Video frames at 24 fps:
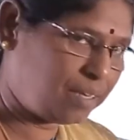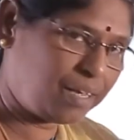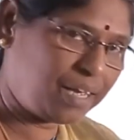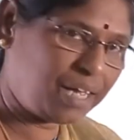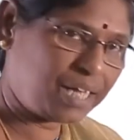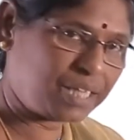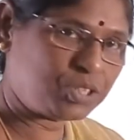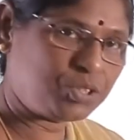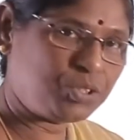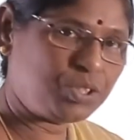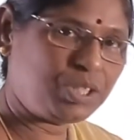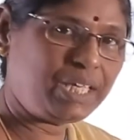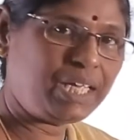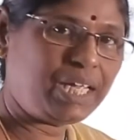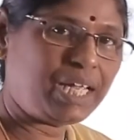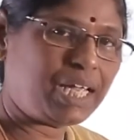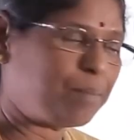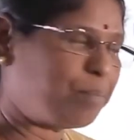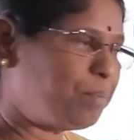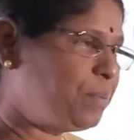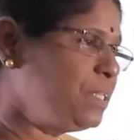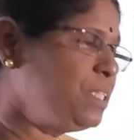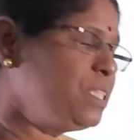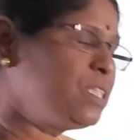actually
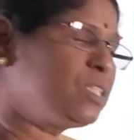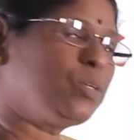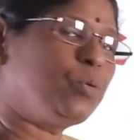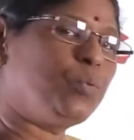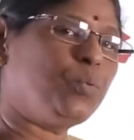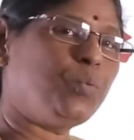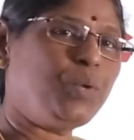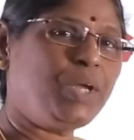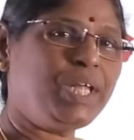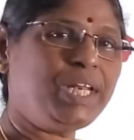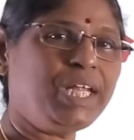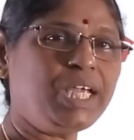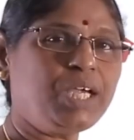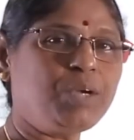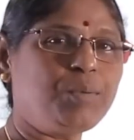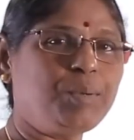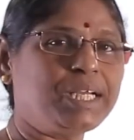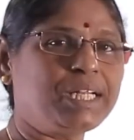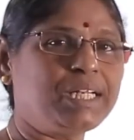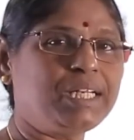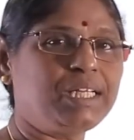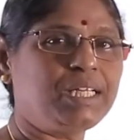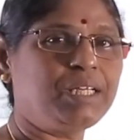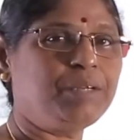happens very
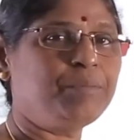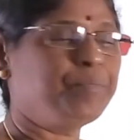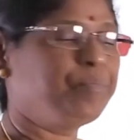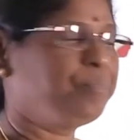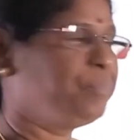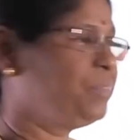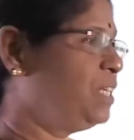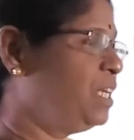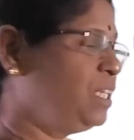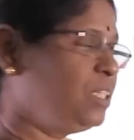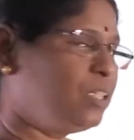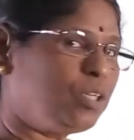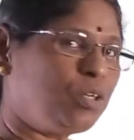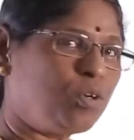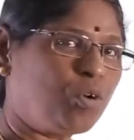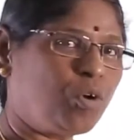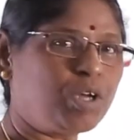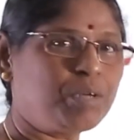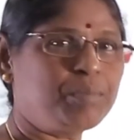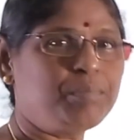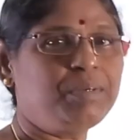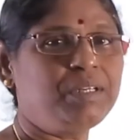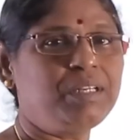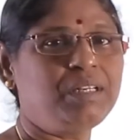quickly than the
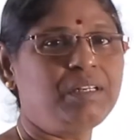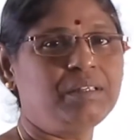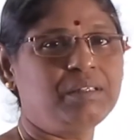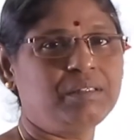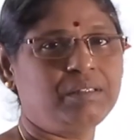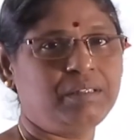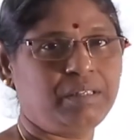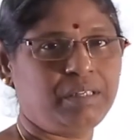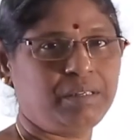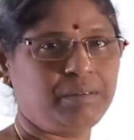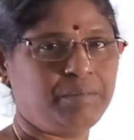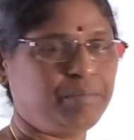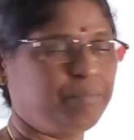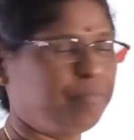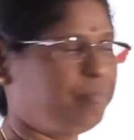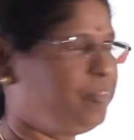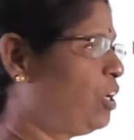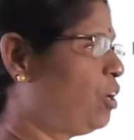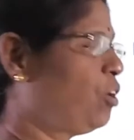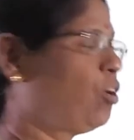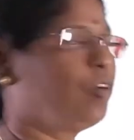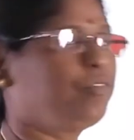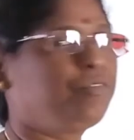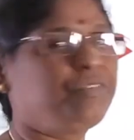normal
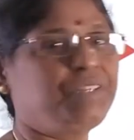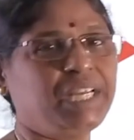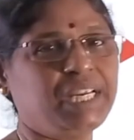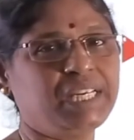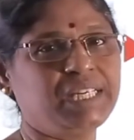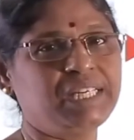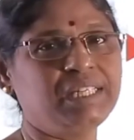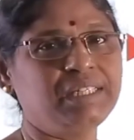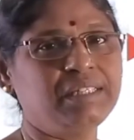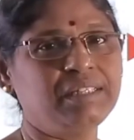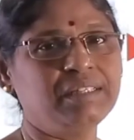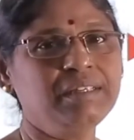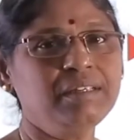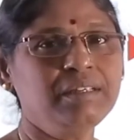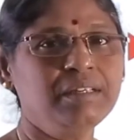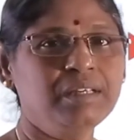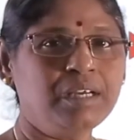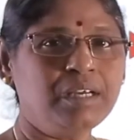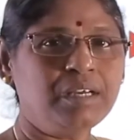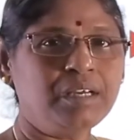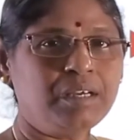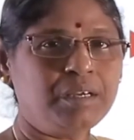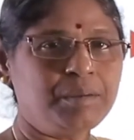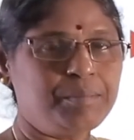way of taking the
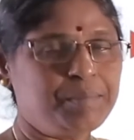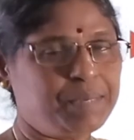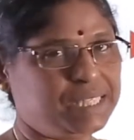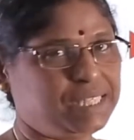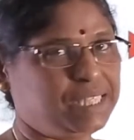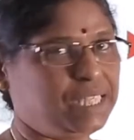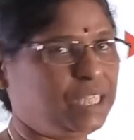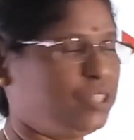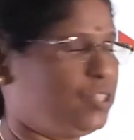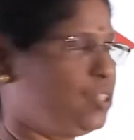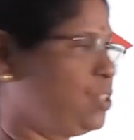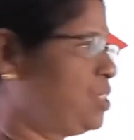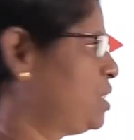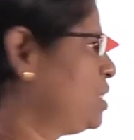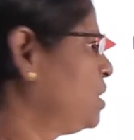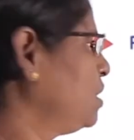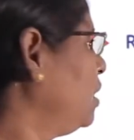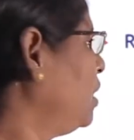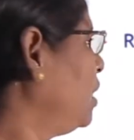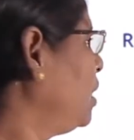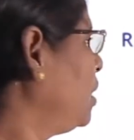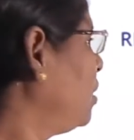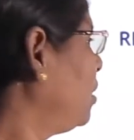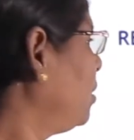messages.
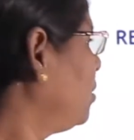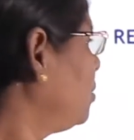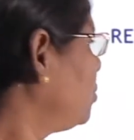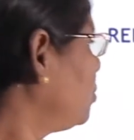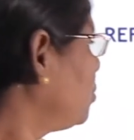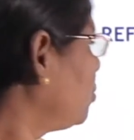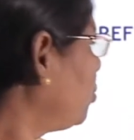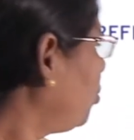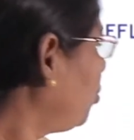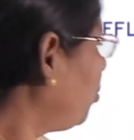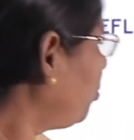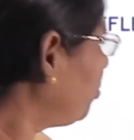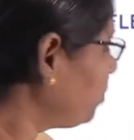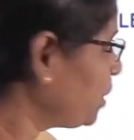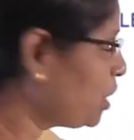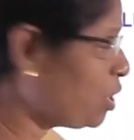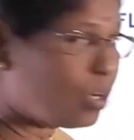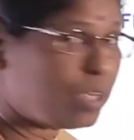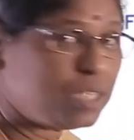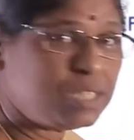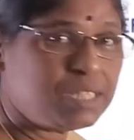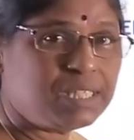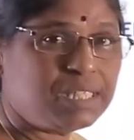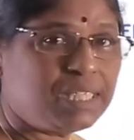So
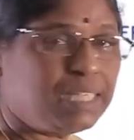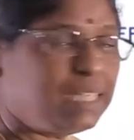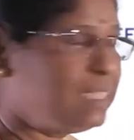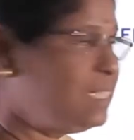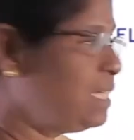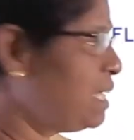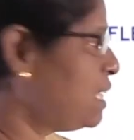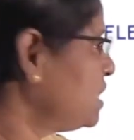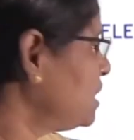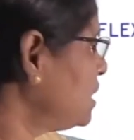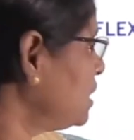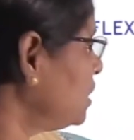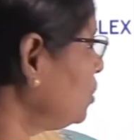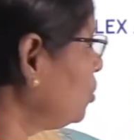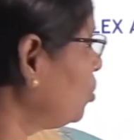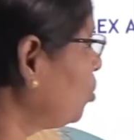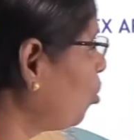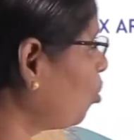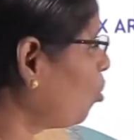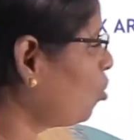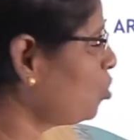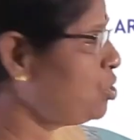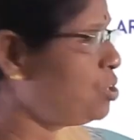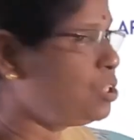because it doesn't
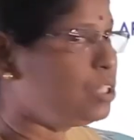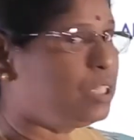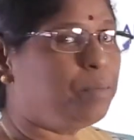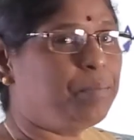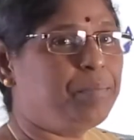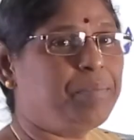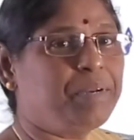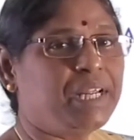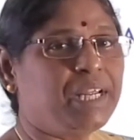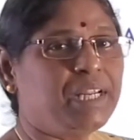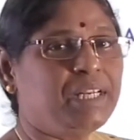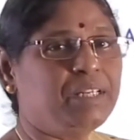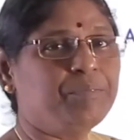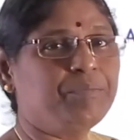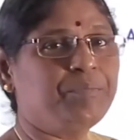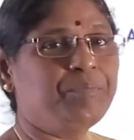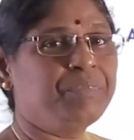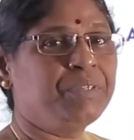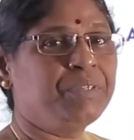go to the brain,